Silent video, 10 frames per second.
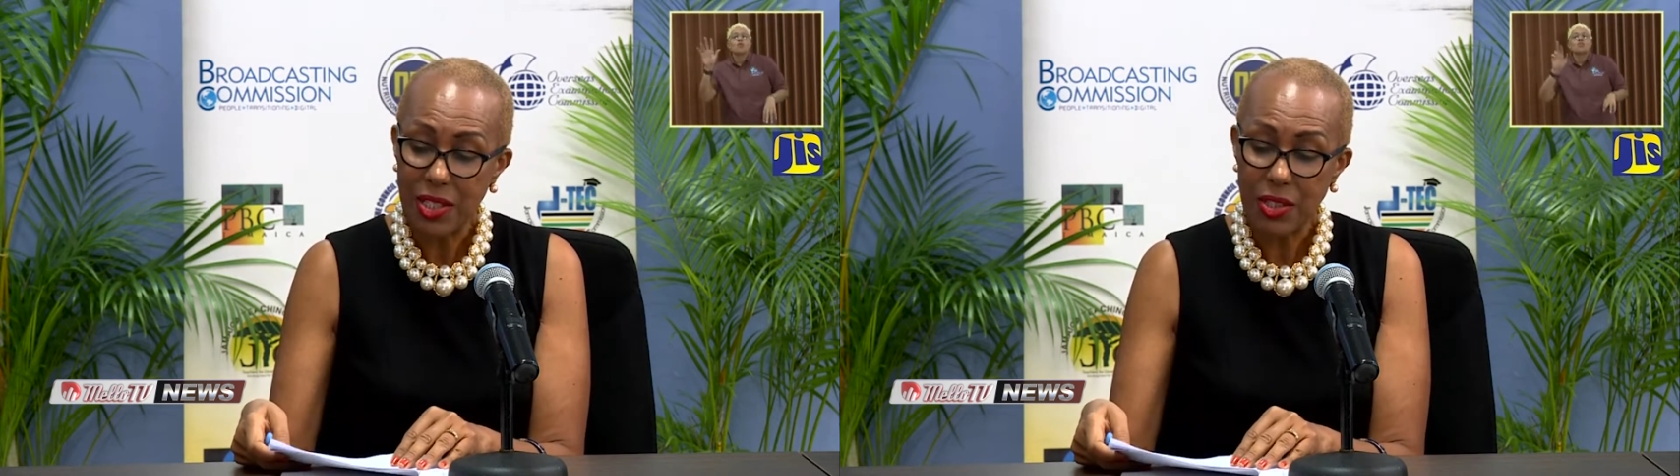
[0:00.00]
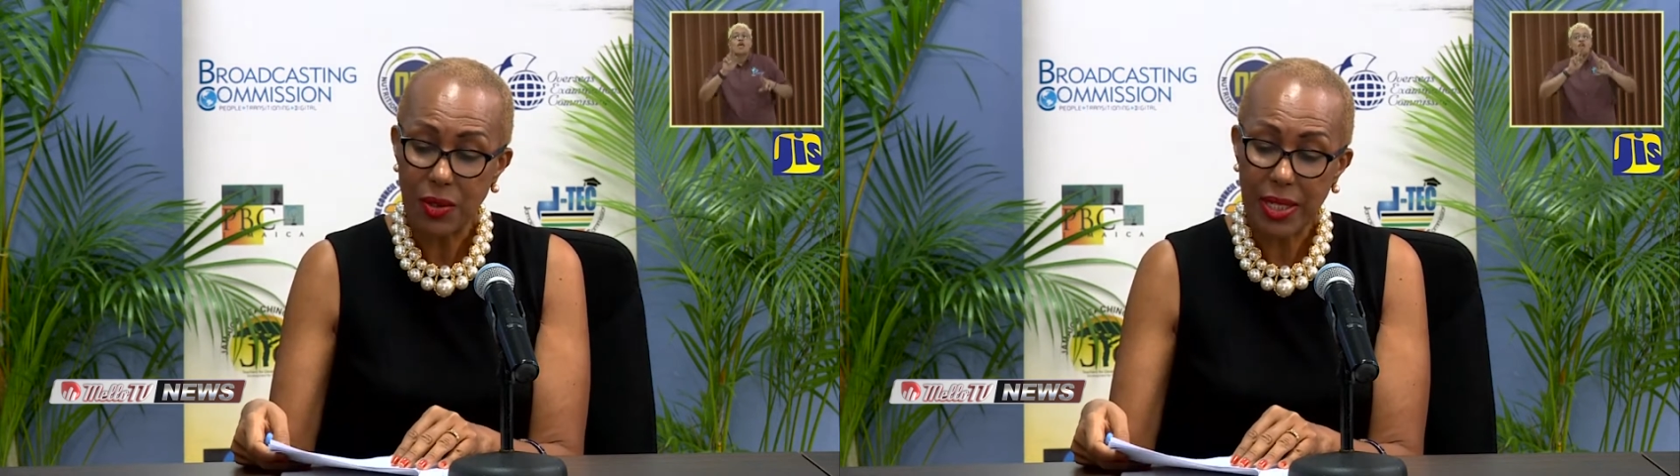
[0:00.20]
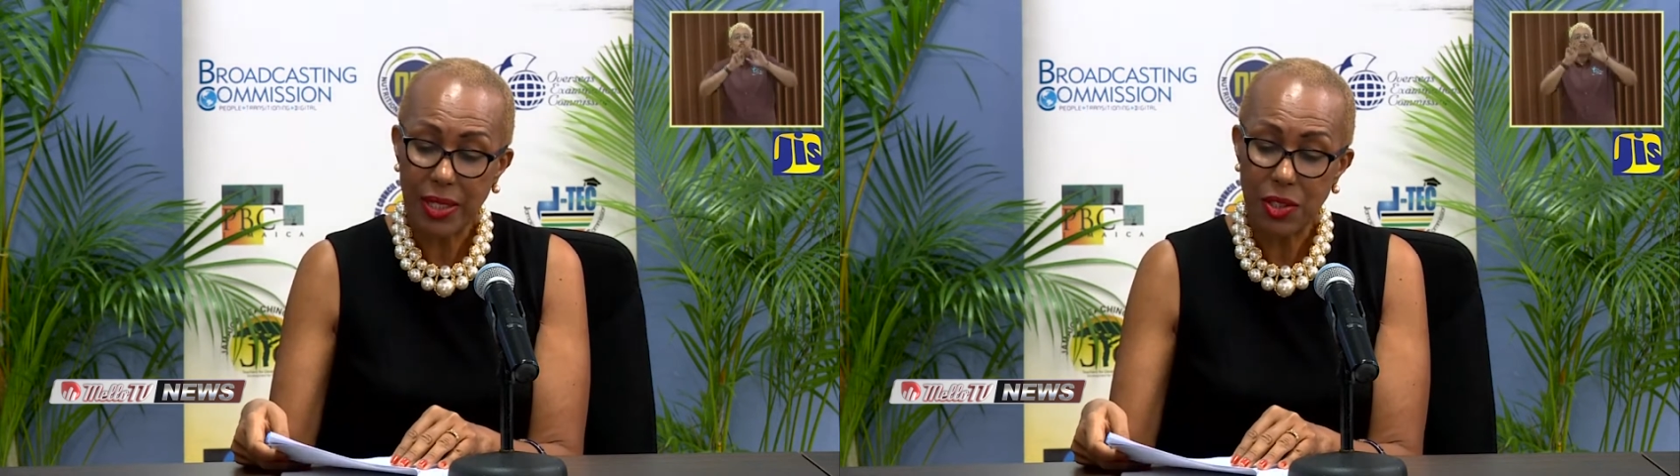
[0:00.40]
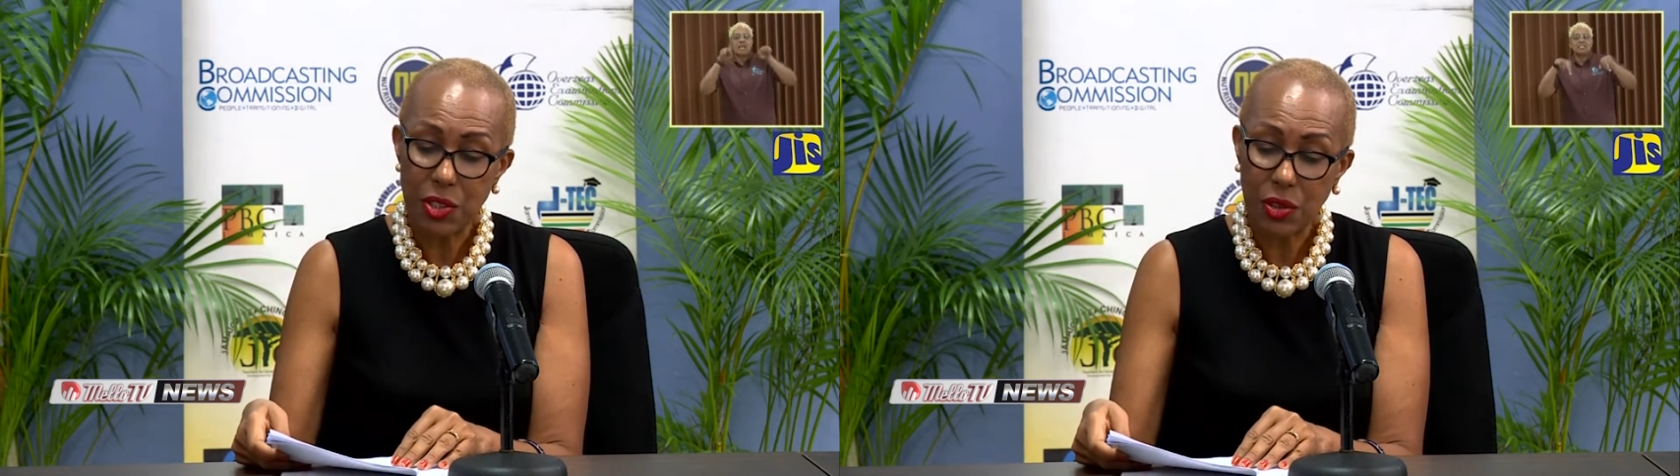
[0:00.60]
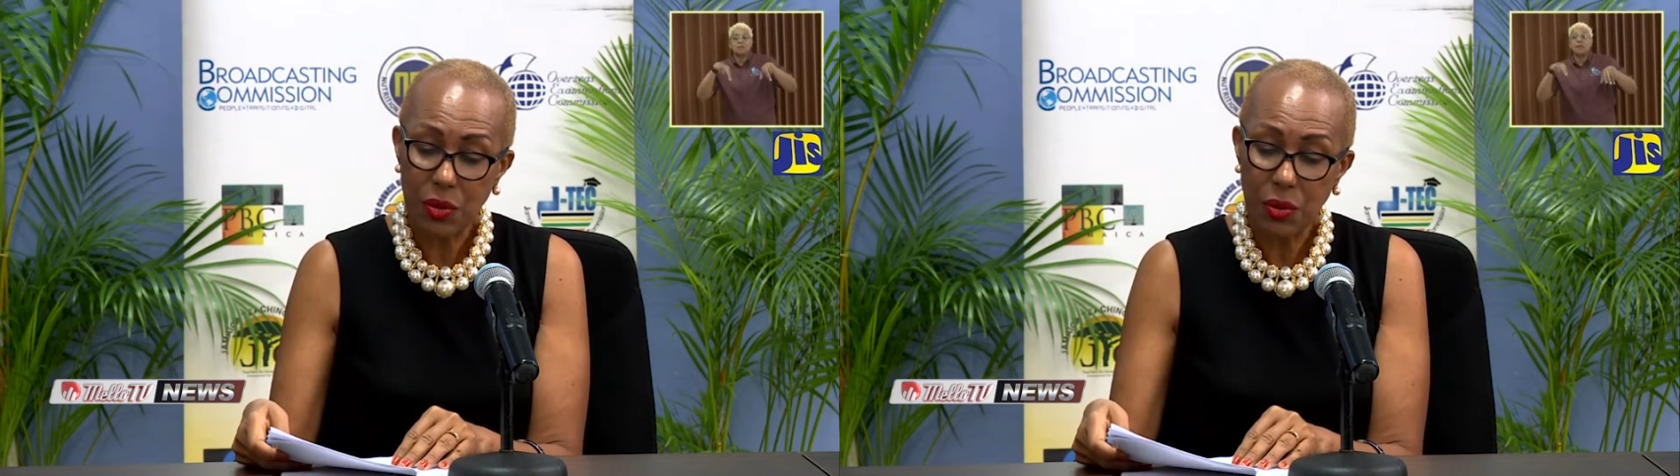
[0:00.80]
so that our
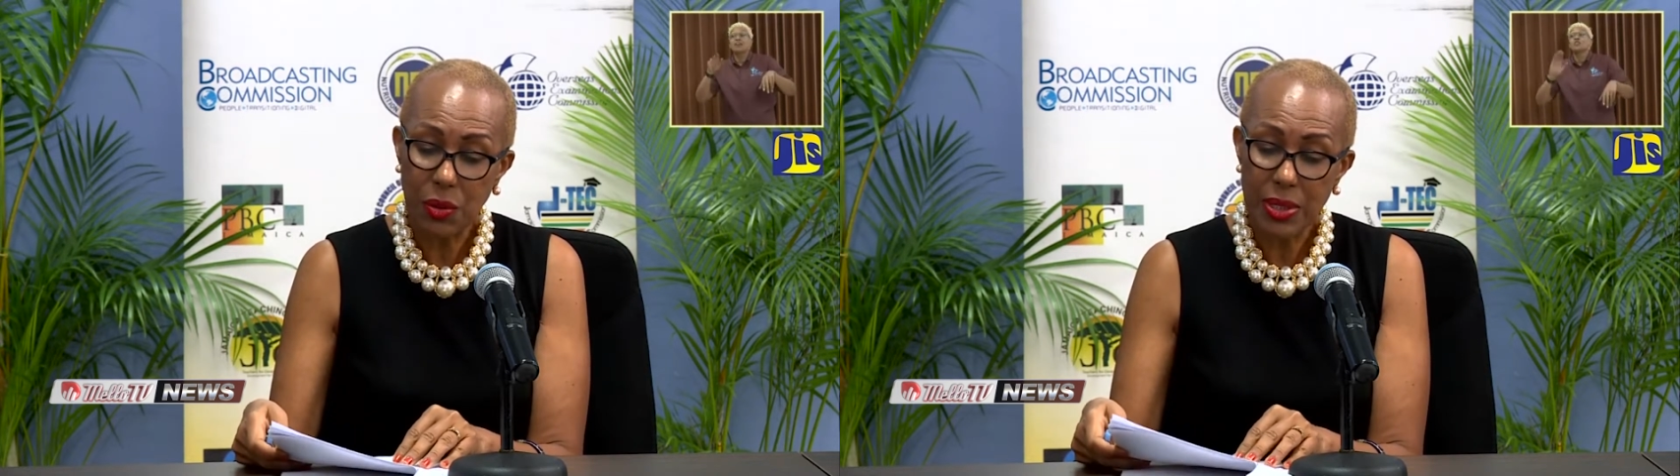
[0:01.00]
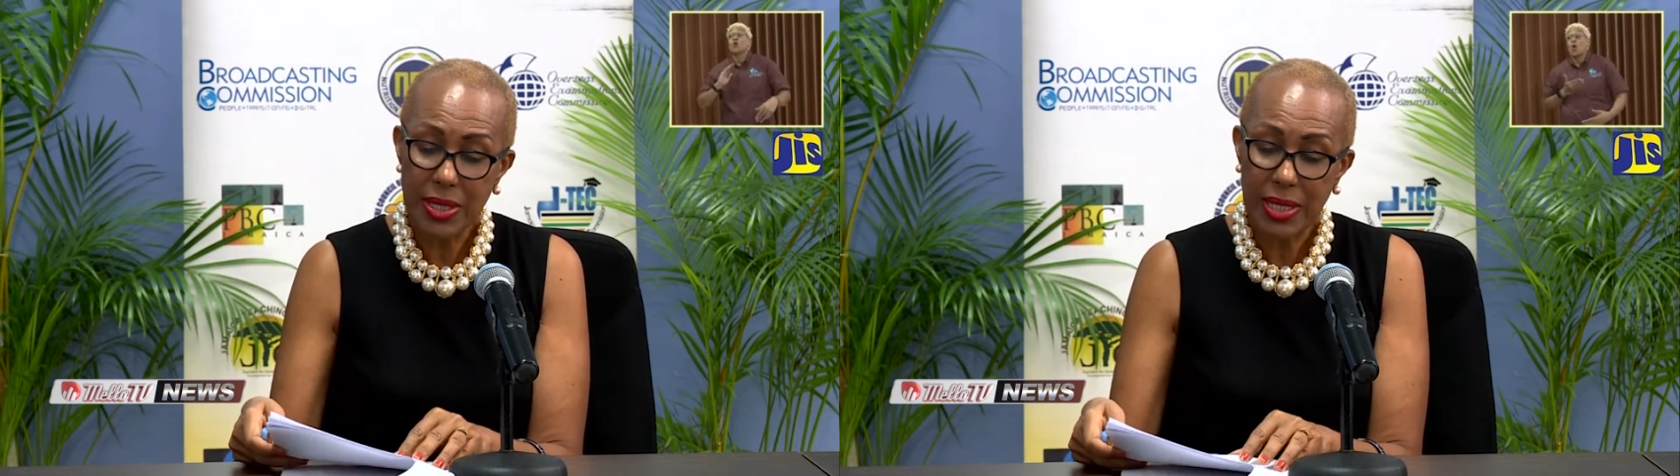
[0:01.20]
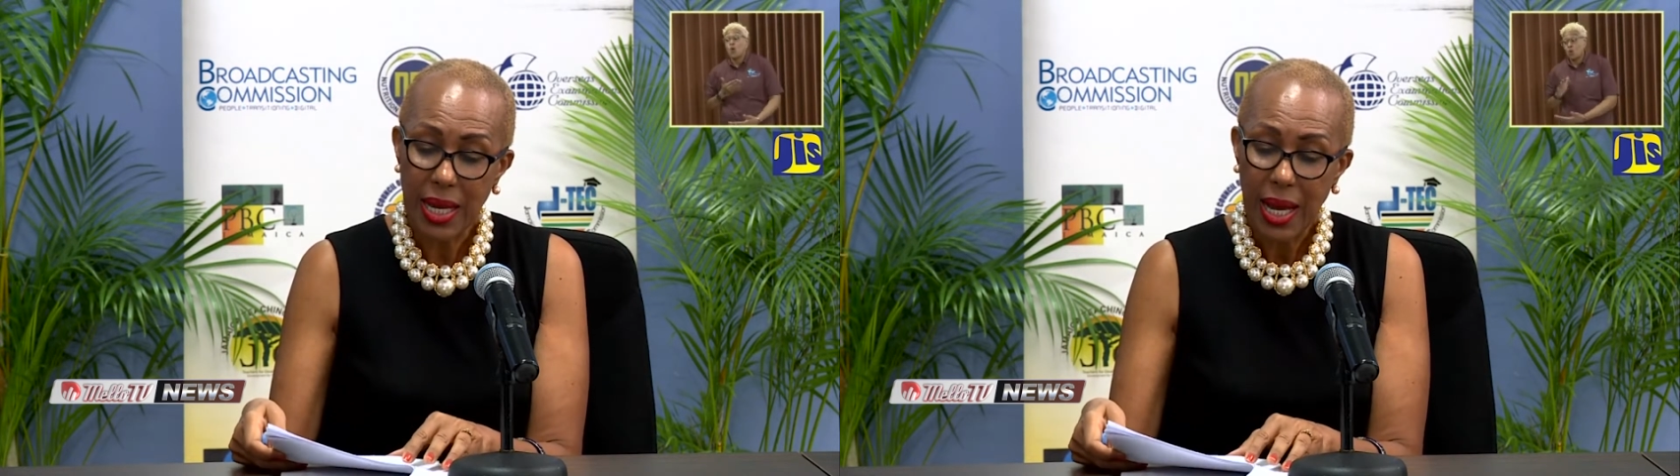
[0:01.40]
schools,